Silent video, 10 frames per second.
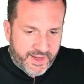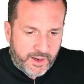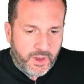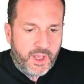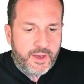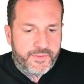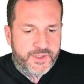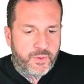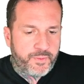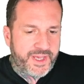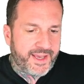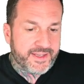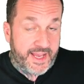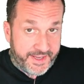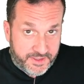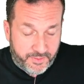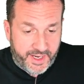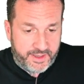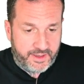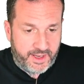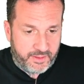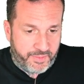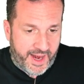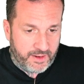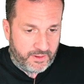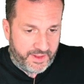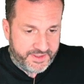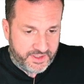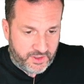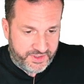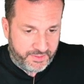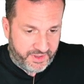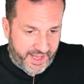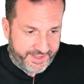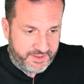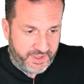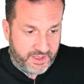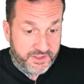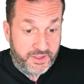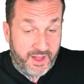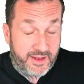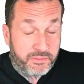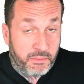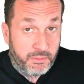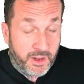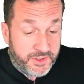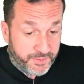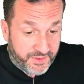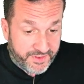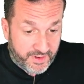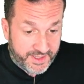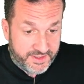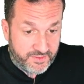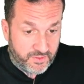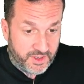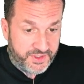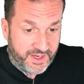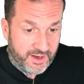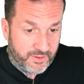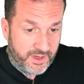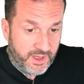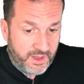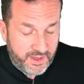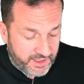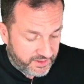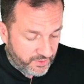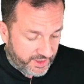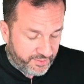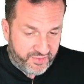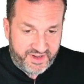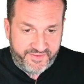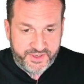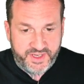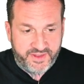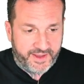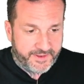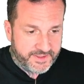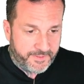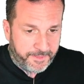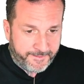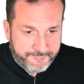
Now, this will be exacerbated in parallel execution plans because you'll have multiple threads rushing out and doing prefetchy things.